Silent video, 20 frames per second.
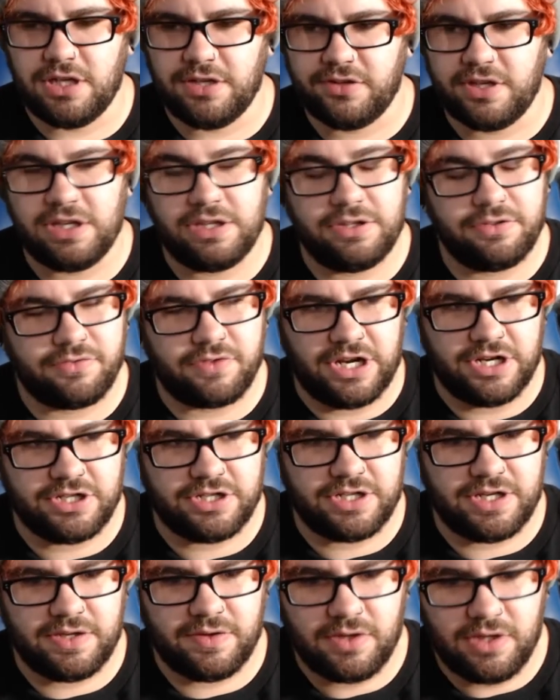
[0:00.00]
Solid
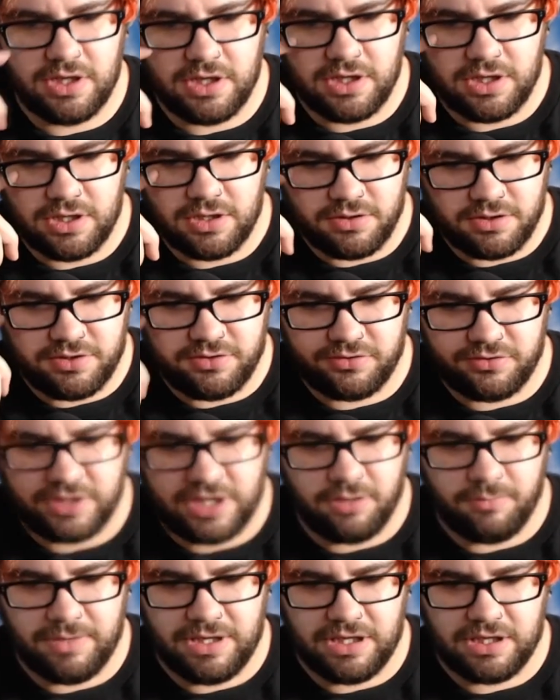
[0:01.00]
franchise, is
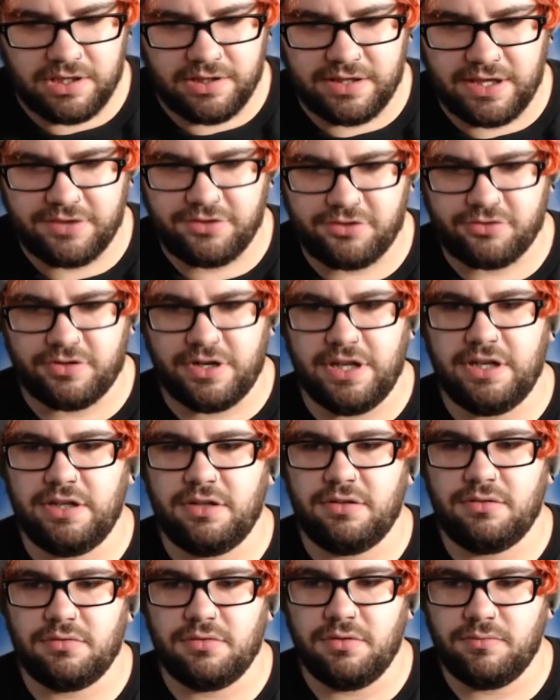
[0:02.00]
now making Death
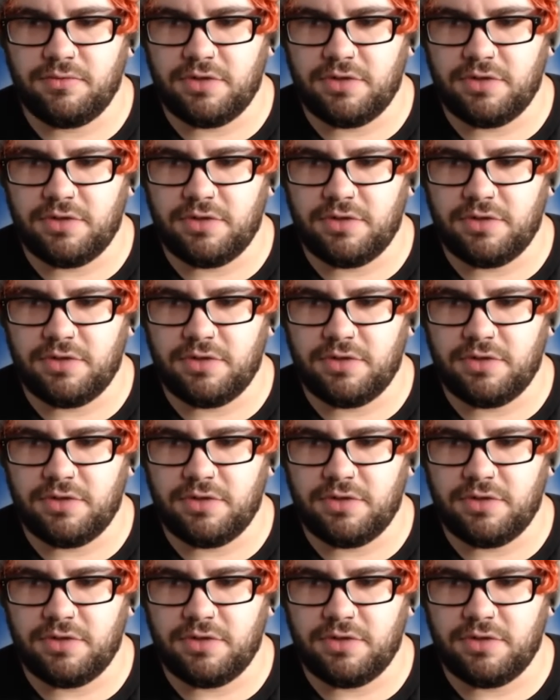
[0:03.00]
Stranded,